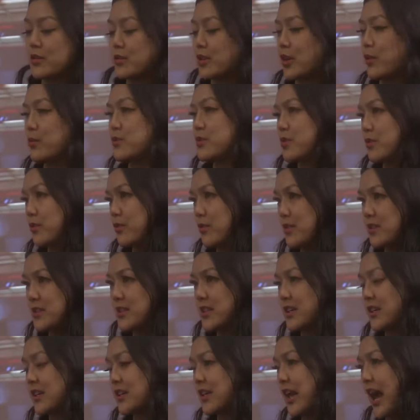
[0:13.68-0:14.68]
goes across
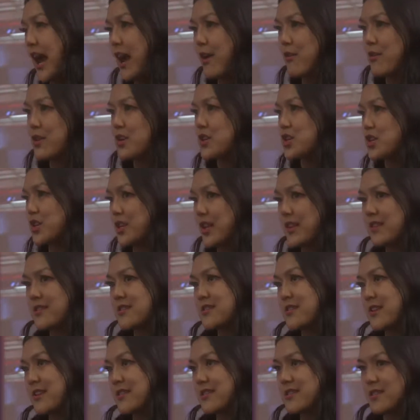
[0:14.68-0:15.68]
the carriage and then
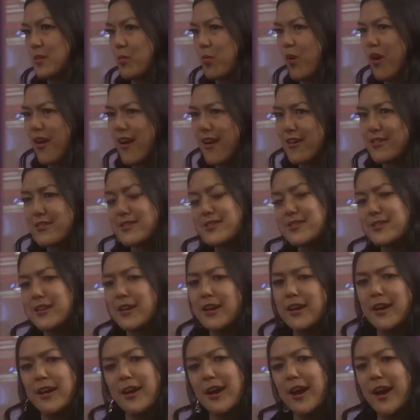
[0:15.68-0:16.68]
sits somewhere else.
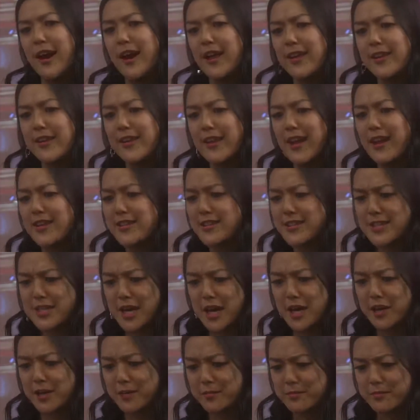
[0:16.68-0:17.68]
And at the
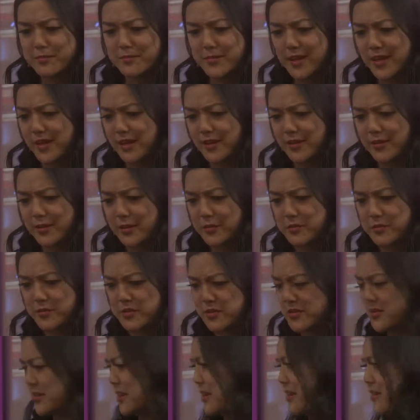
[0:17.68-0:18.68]
time, I was
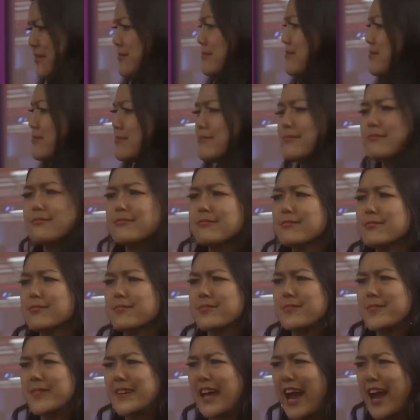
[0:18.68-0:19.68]
just like,
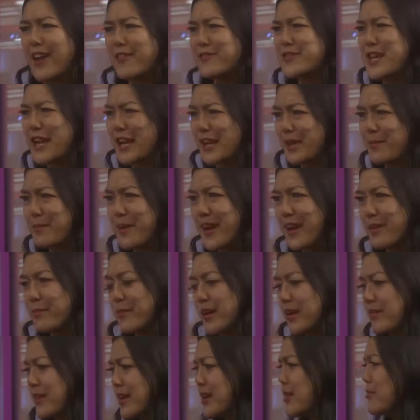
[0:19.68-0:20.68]
kind of taken aback
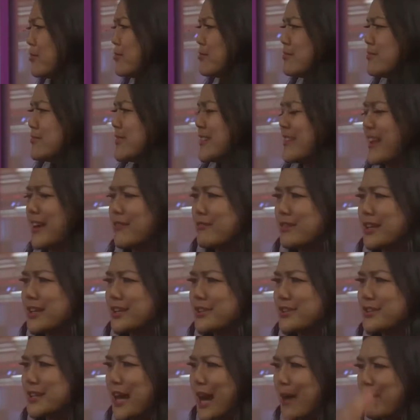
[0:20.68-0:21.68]
by it, like, oh, did that
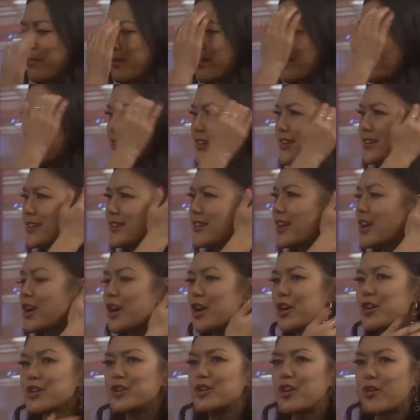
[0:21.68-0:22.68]
really just happen? And
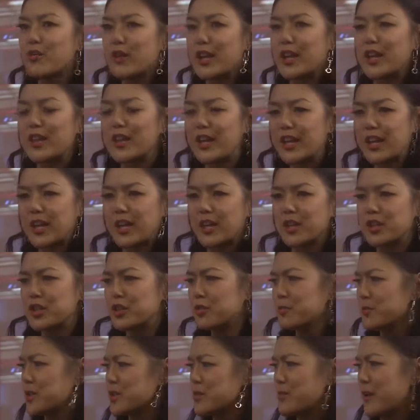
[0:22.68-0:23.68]
not really thinking
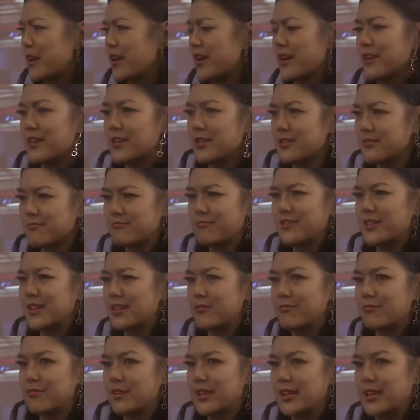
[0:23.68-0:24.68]
too much about it, and
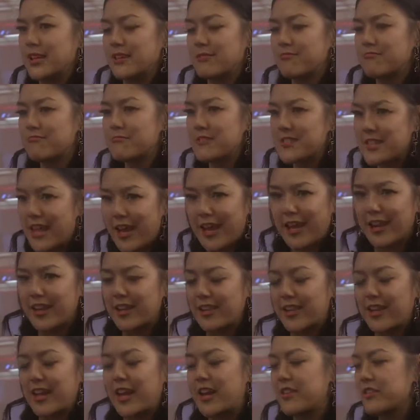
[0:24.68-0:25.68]
didn't really say
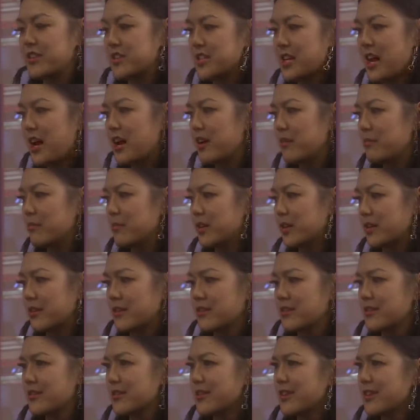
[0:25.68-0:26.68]
anything at the time because